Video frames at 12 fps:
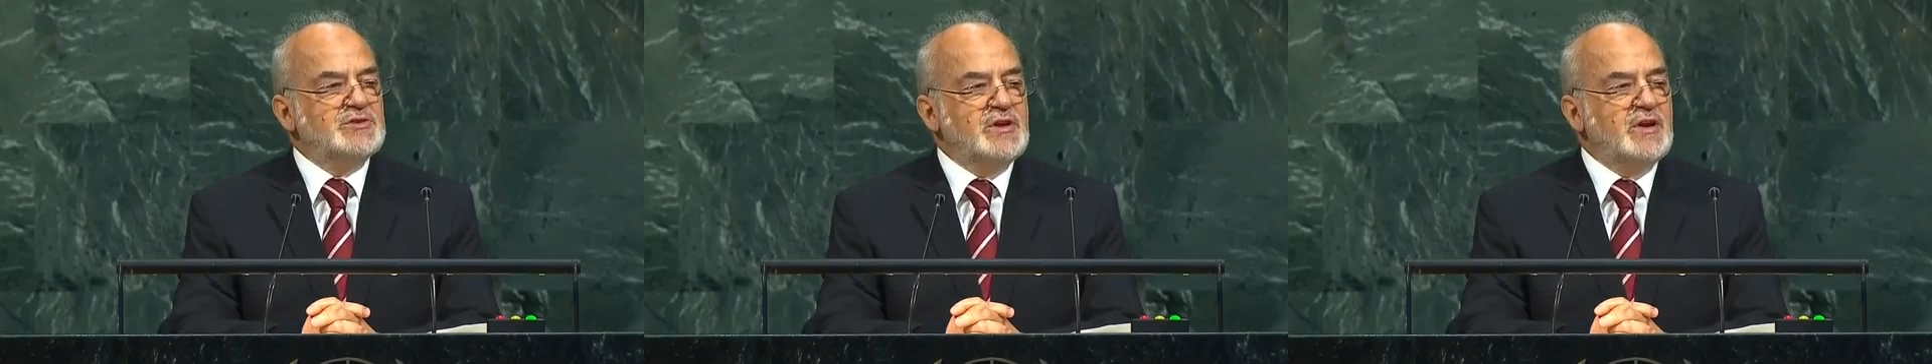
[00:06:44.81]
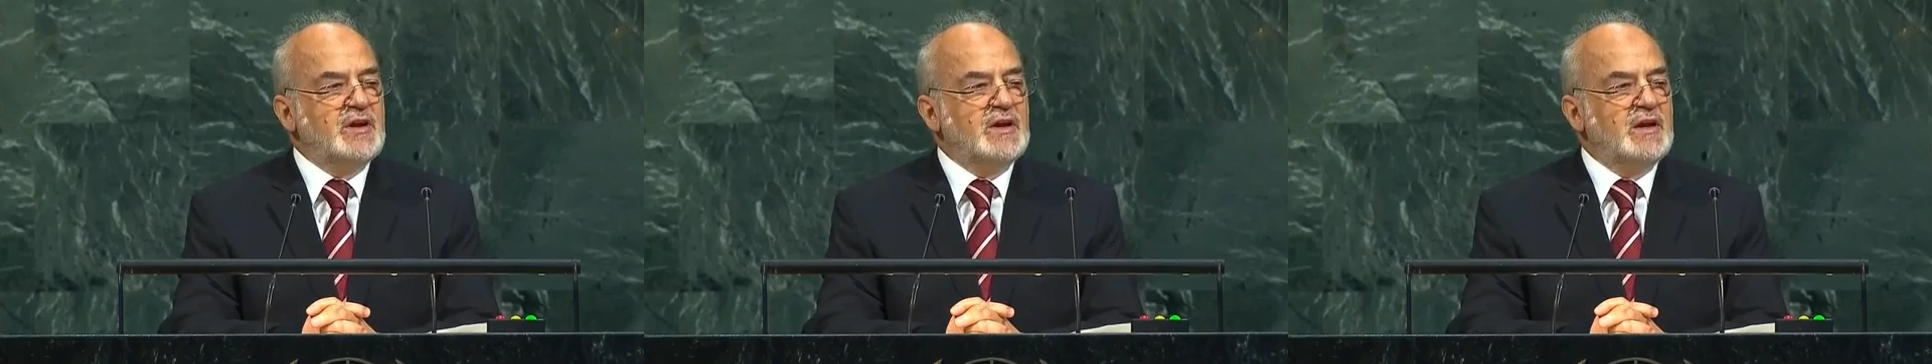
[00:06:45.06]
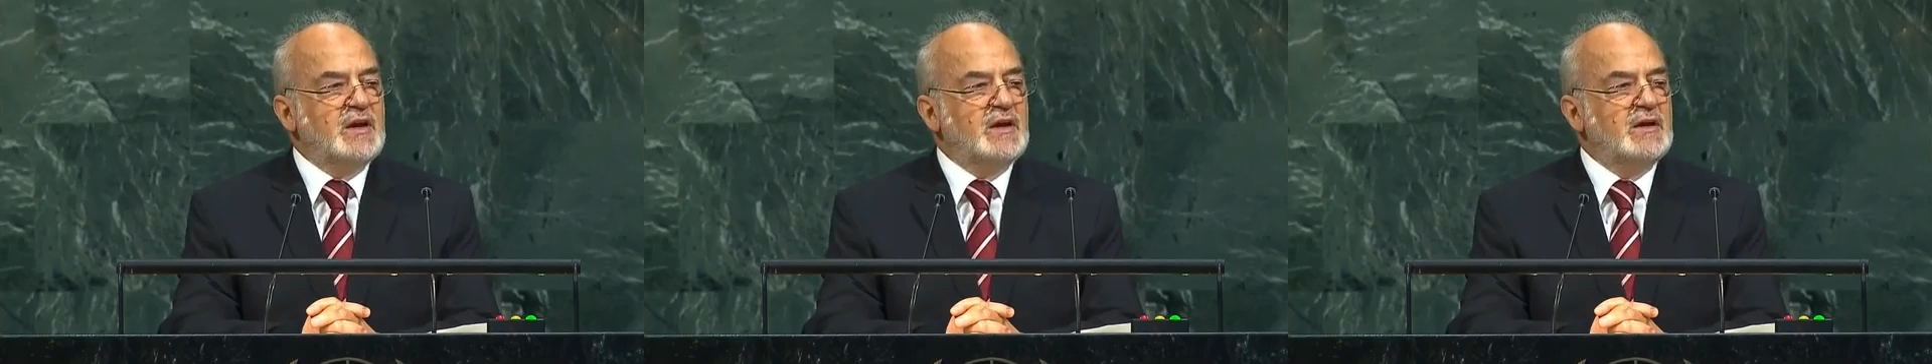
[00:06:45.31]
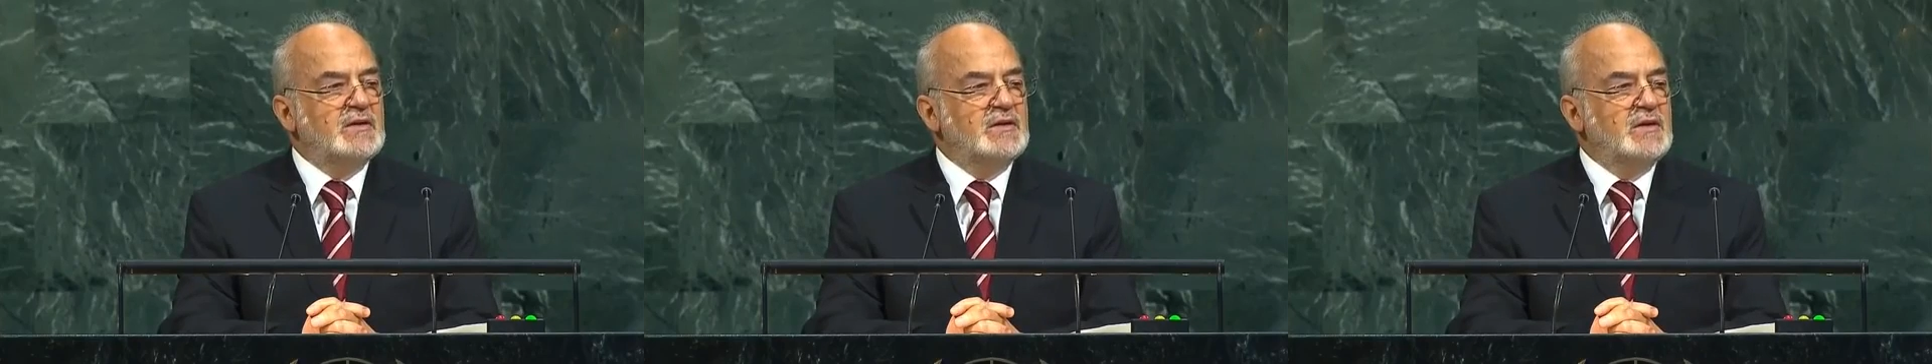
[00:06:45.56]
Fourthly, it
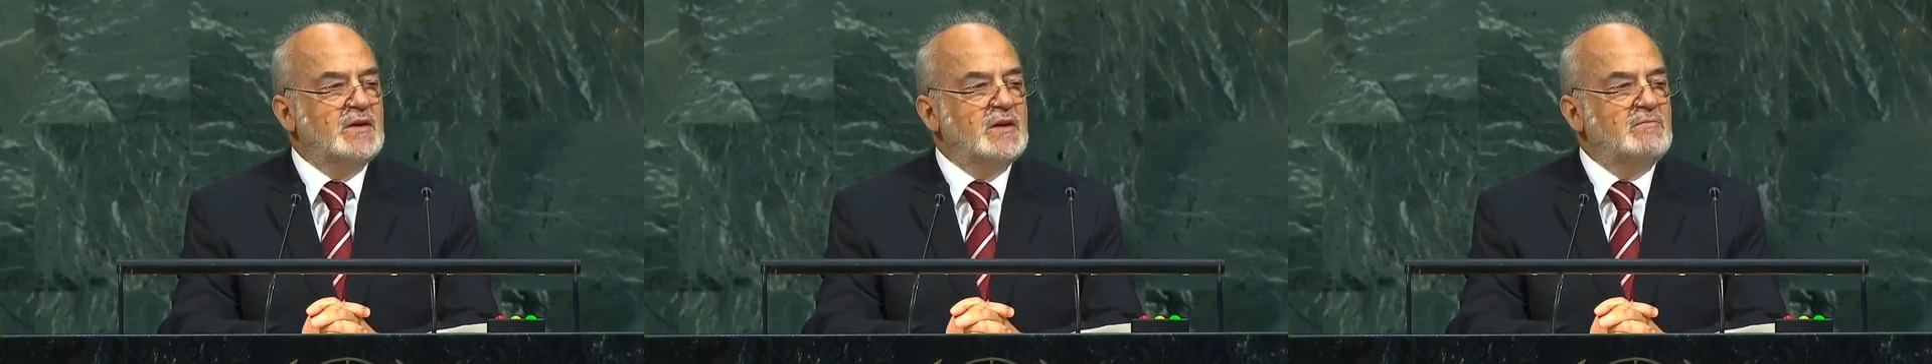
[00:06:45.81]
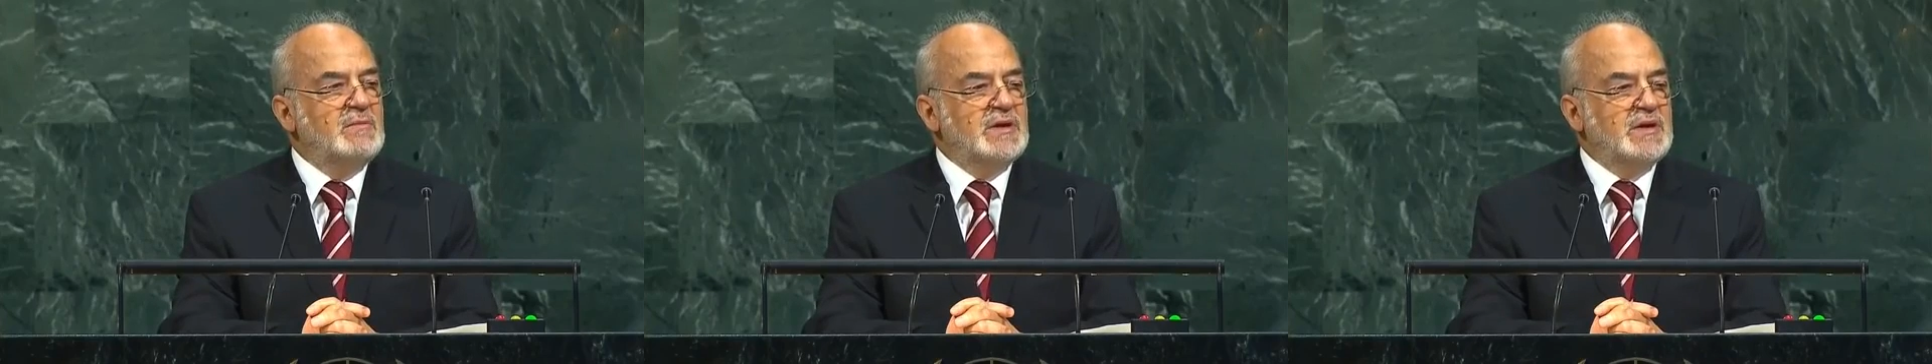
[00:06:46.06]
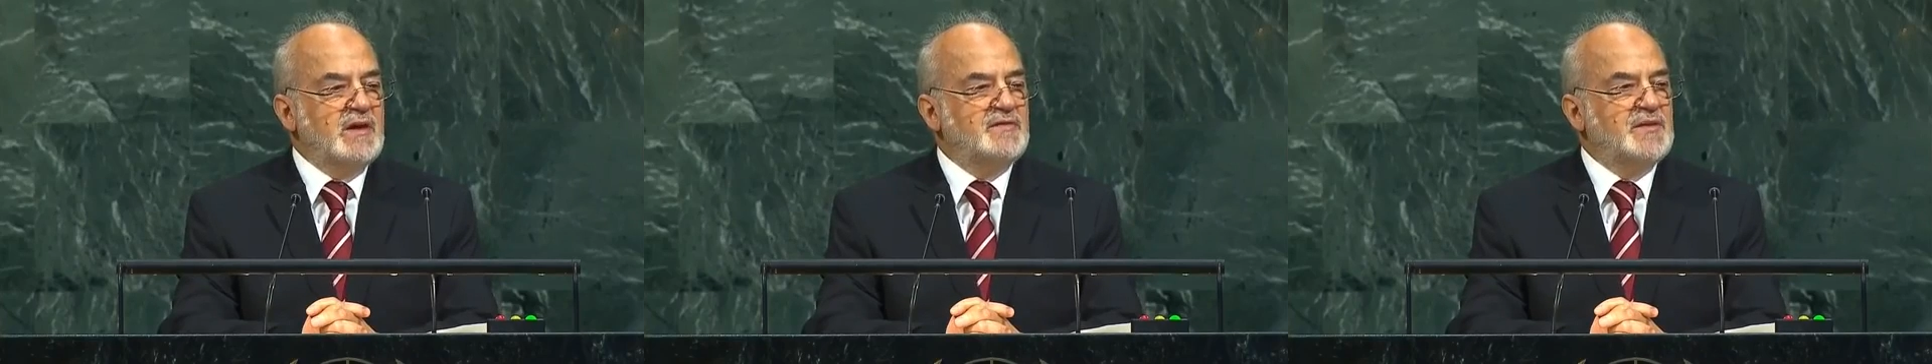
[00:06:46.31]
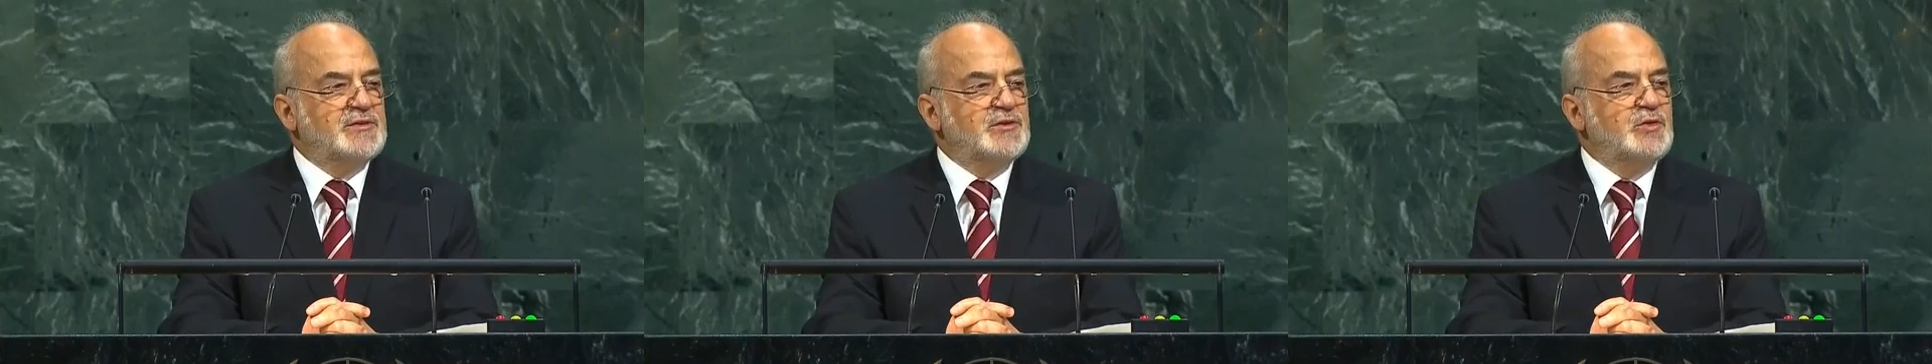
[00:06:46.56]
is important to use